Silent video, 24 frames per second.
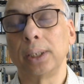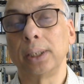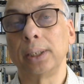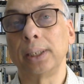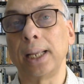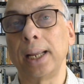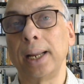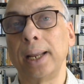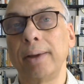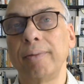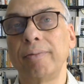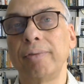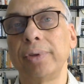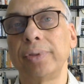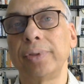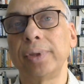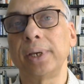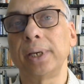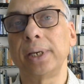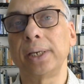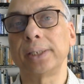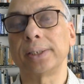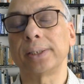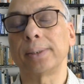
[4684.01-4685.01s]
The,
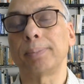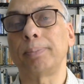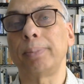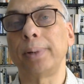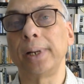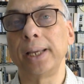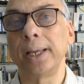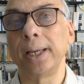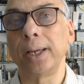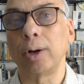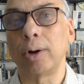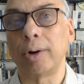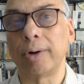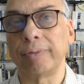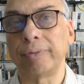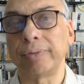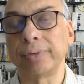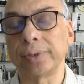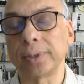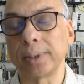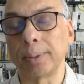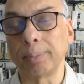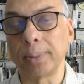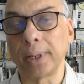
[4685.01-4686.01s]
everything is a play of
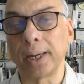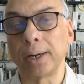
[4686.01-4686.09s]
some